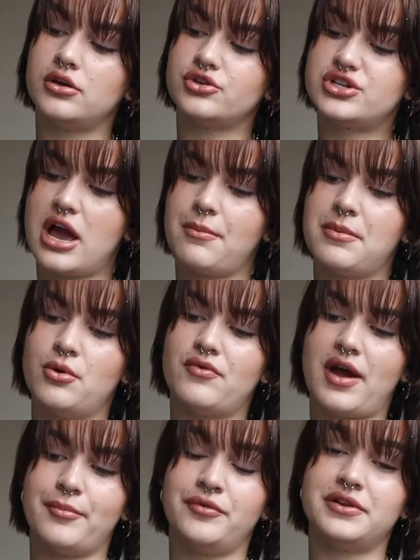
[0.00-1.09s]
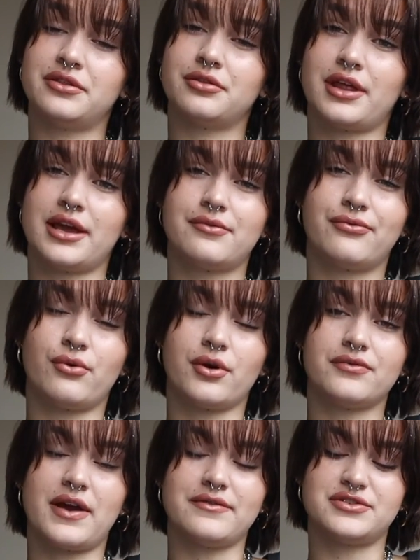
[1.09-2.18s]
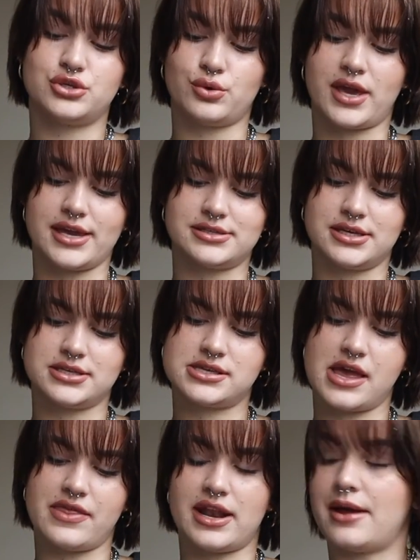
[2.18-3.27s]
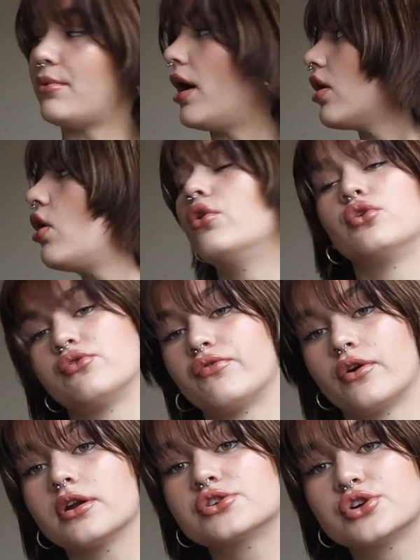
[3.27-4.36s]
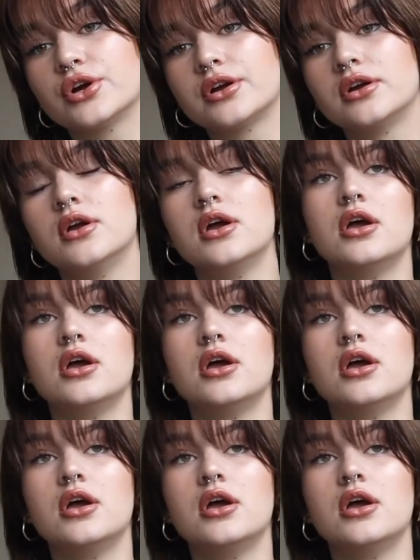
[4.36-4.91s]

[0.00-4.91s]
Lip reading: She helped me move. I moved in like 4 or 5 suitcases and then I bought all new furniture.